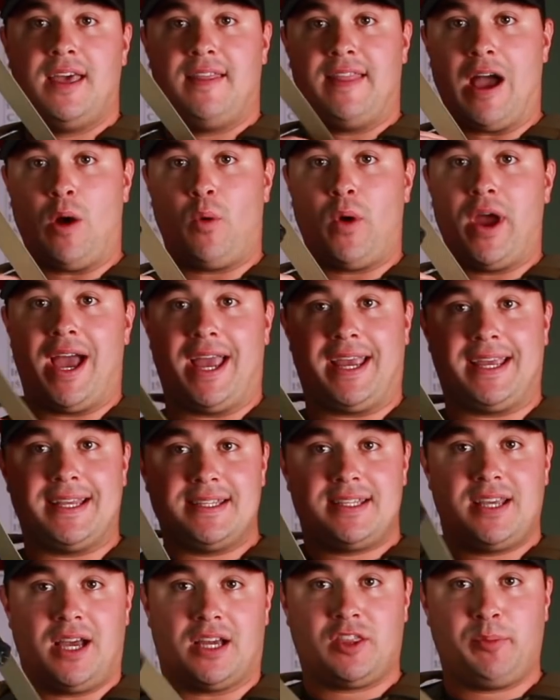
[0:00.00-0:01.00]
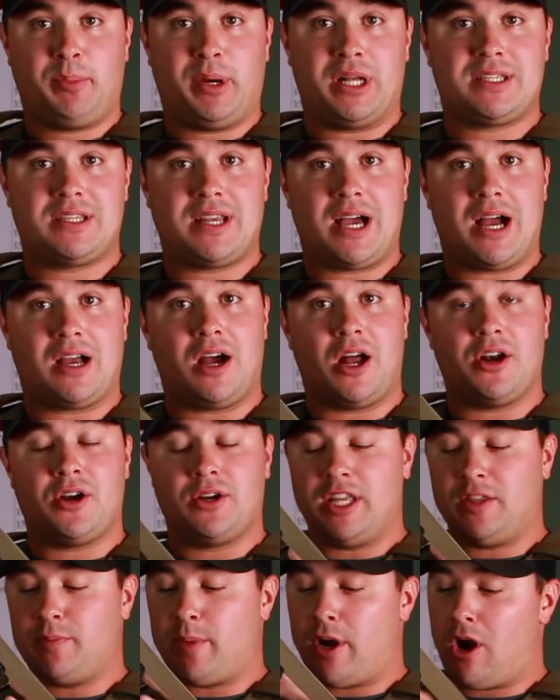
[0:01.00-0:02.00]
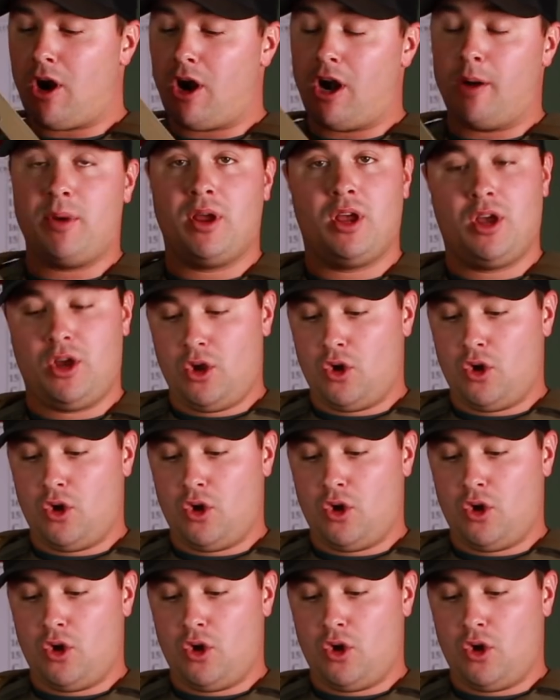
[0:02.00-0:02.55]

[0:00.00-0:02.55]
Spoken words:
That way I can tuck the buttstock underneath my arm,